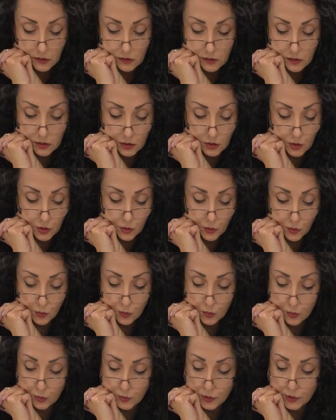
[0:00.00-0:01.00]

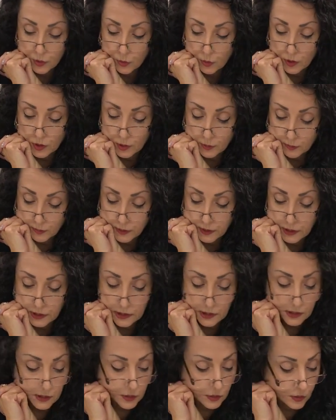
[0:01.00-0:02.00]
So, what do you want them,
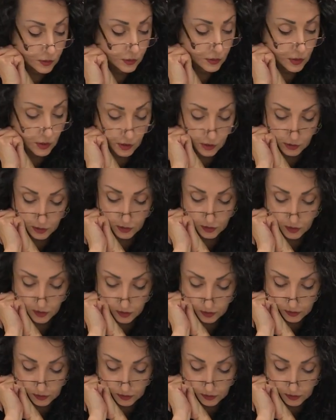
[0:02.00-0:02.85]
pleats or darts?